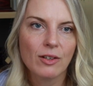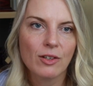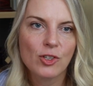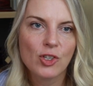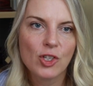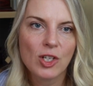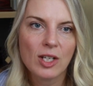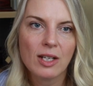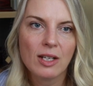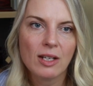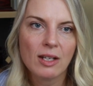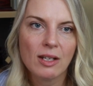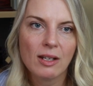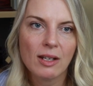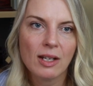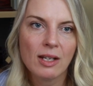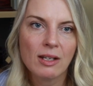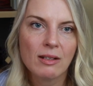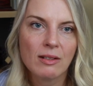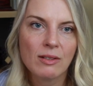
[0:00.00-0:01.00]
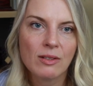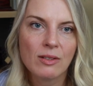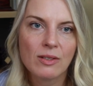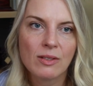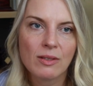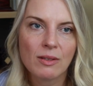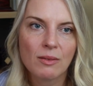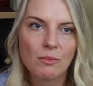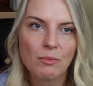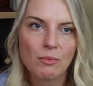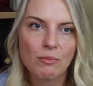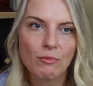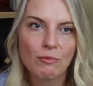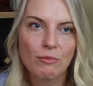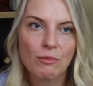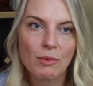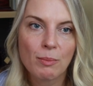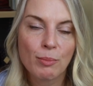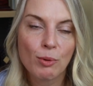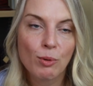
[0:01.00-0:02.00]
she is
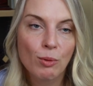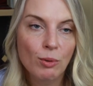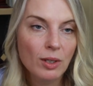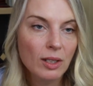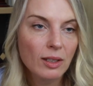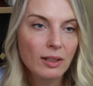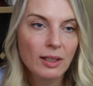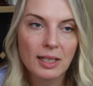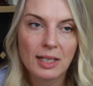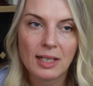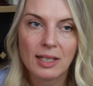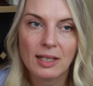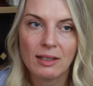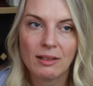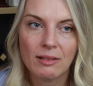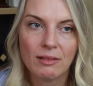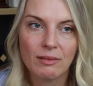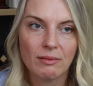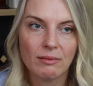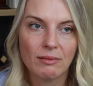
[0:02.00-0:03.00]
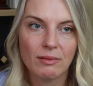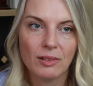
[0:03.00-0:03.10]
reportedly,